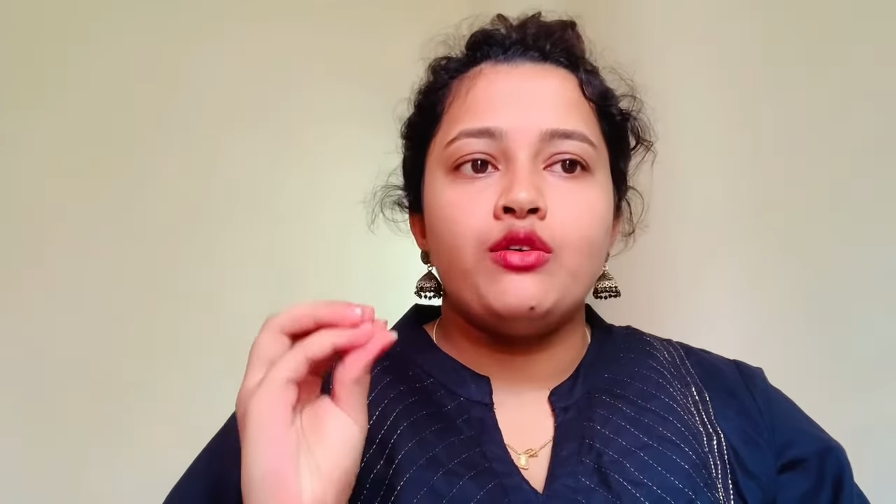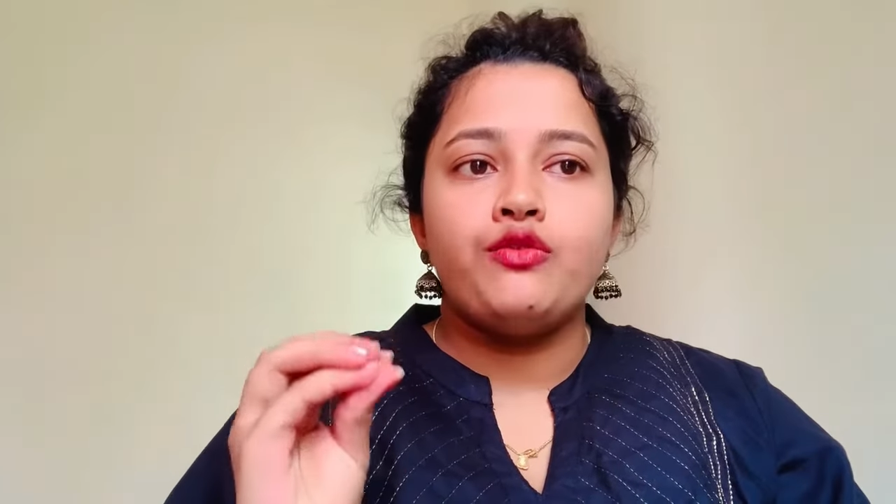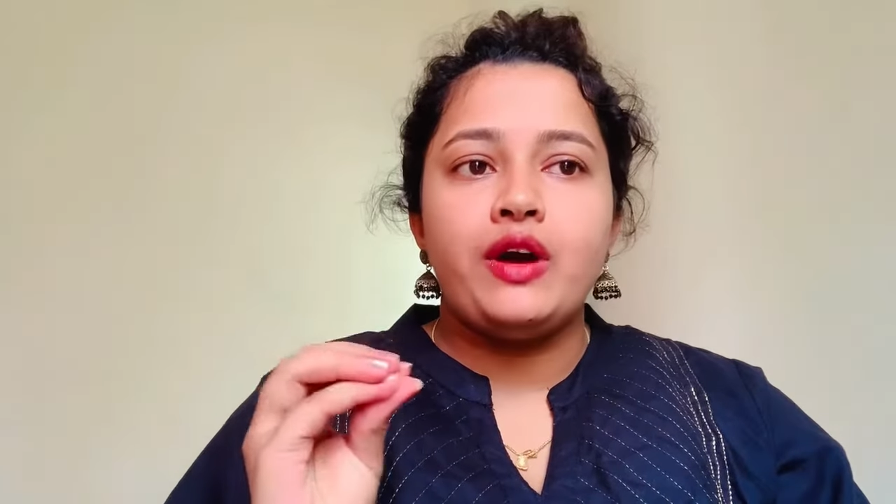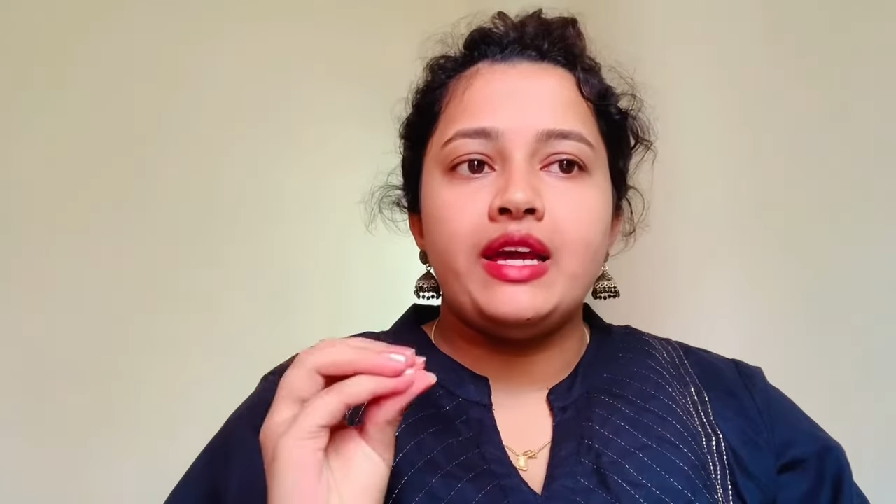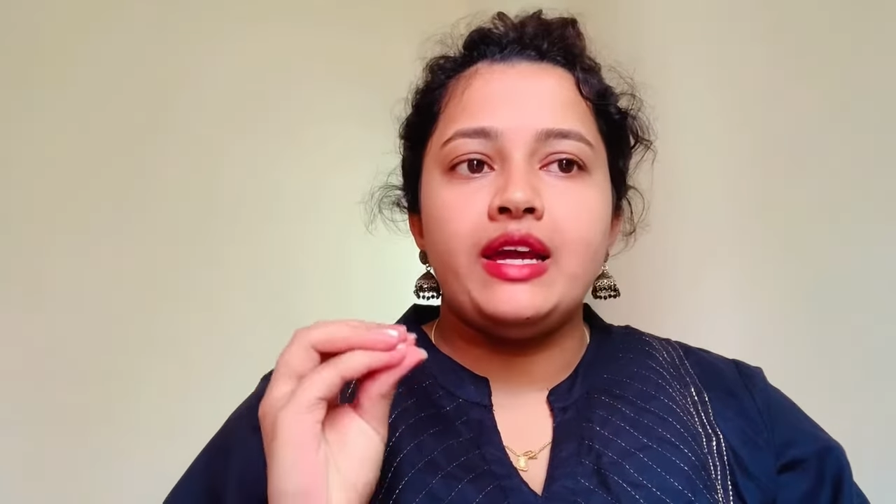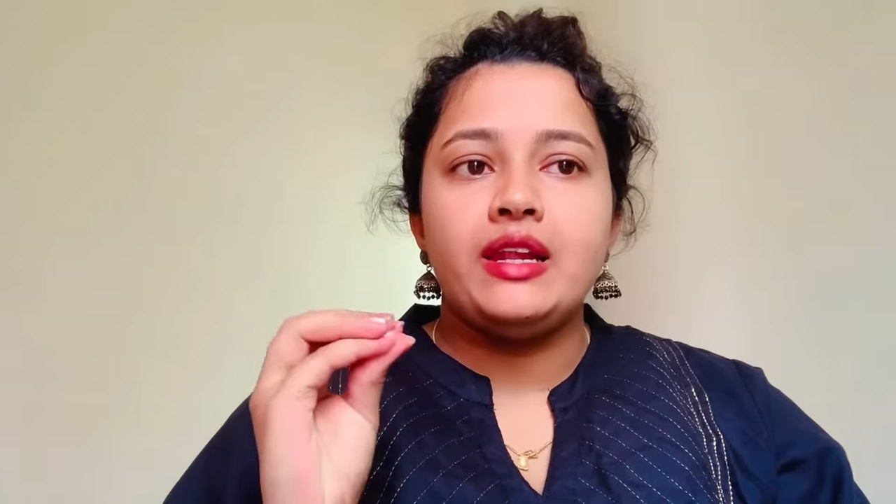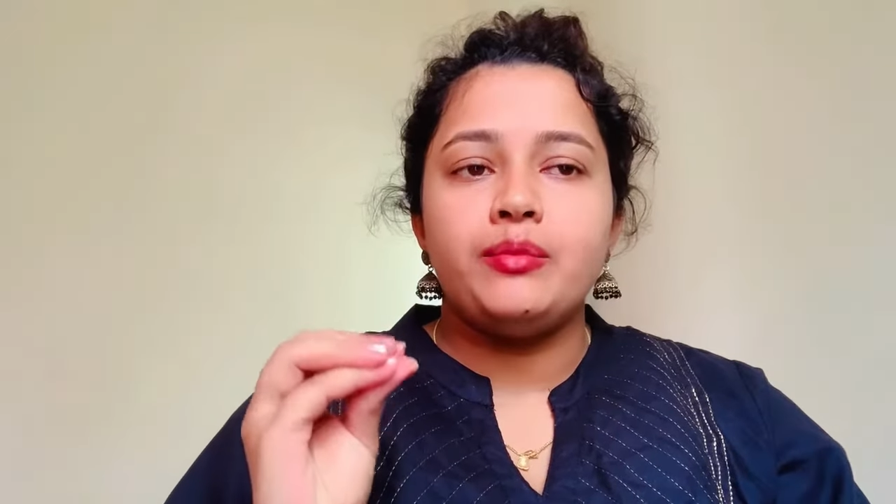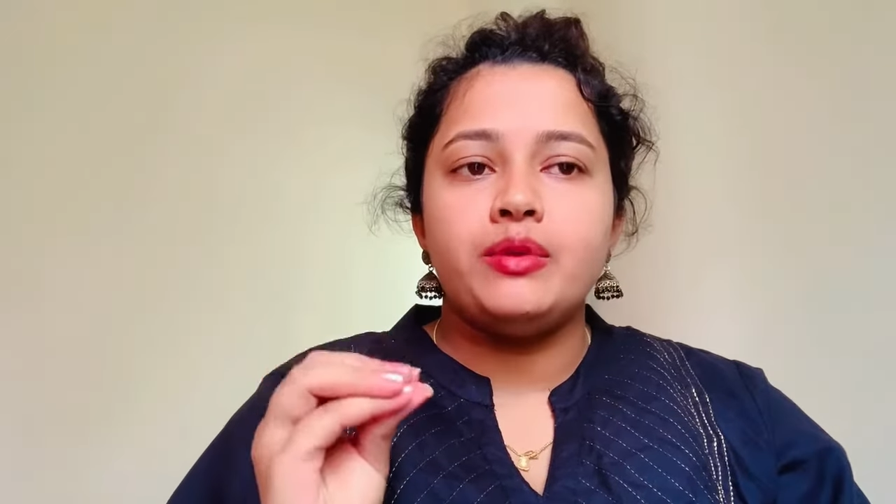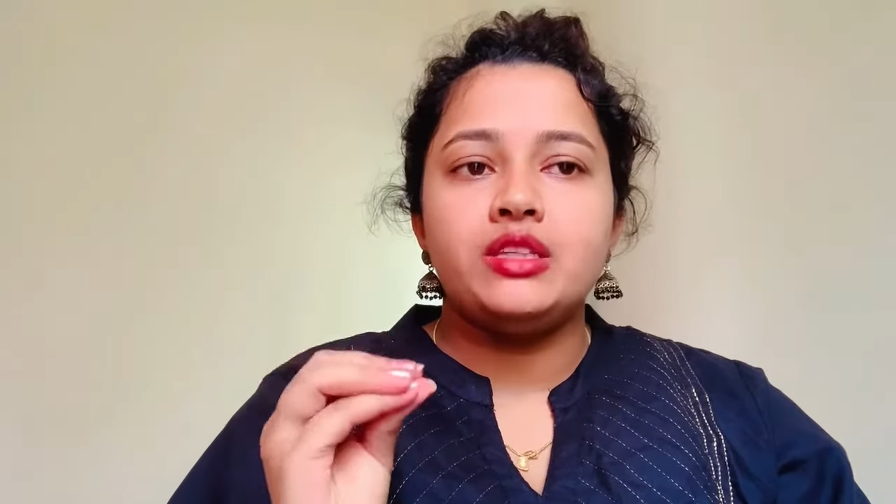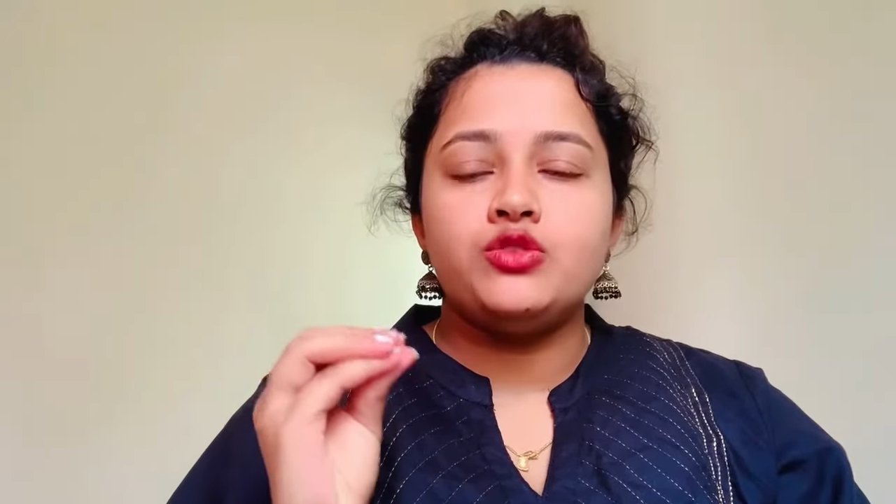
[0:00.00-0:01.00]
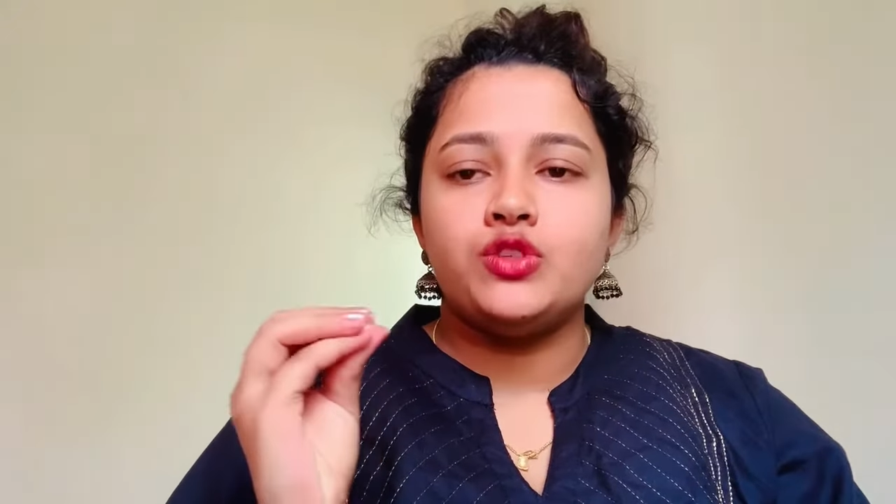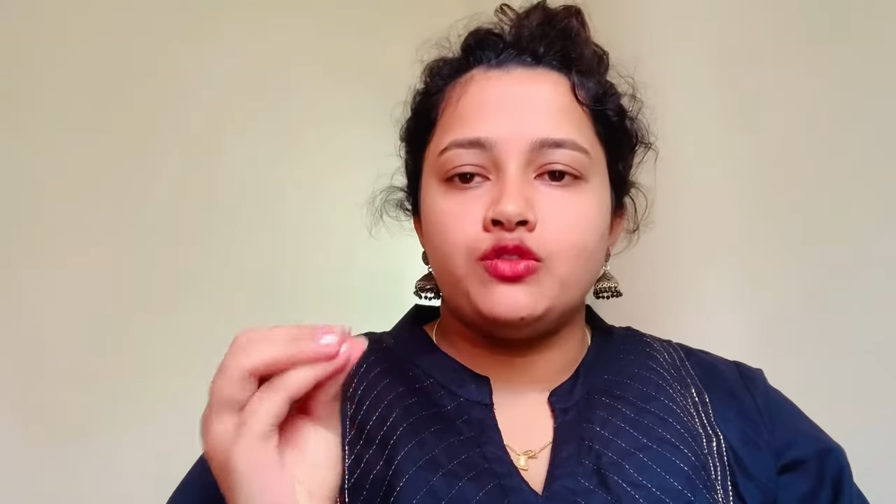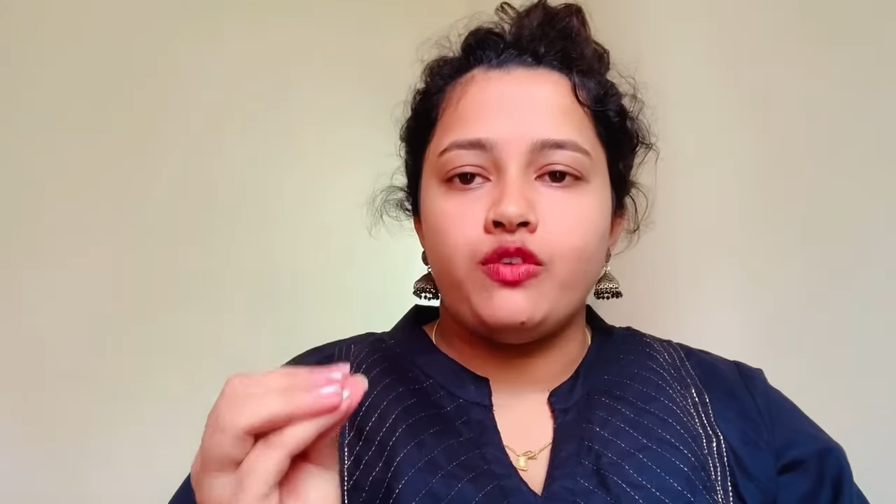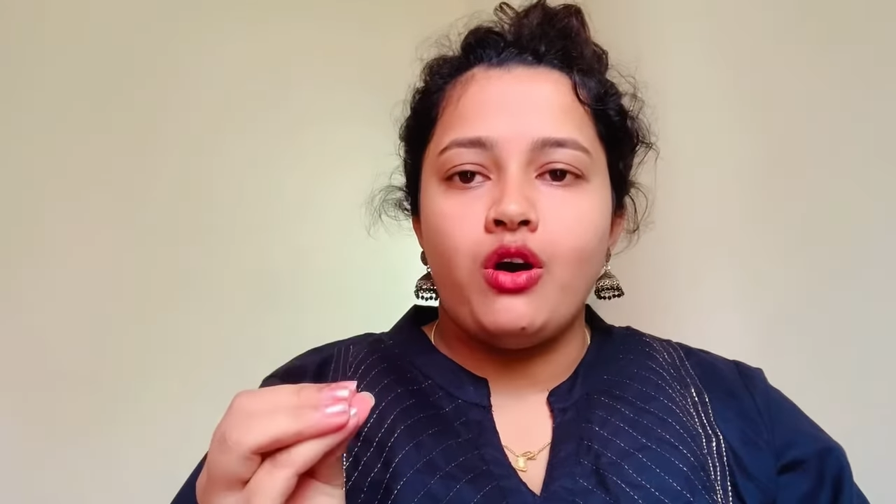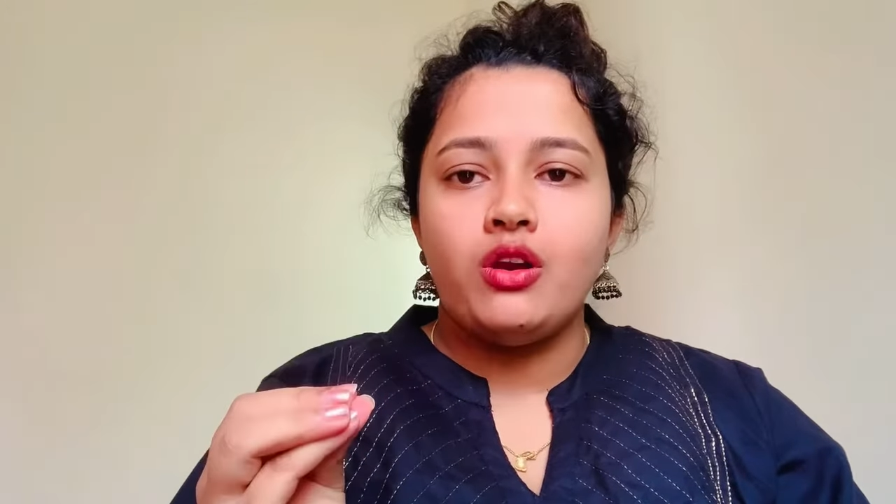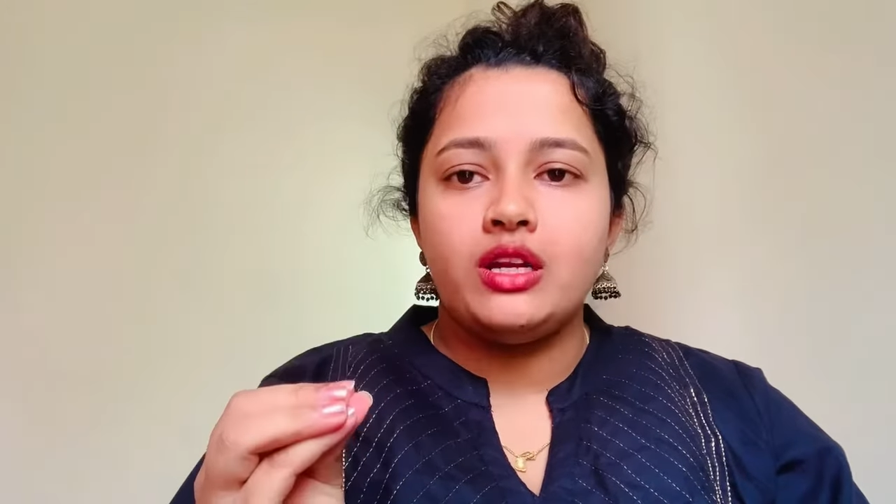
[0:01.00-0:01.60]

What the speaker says: 5 elements which fall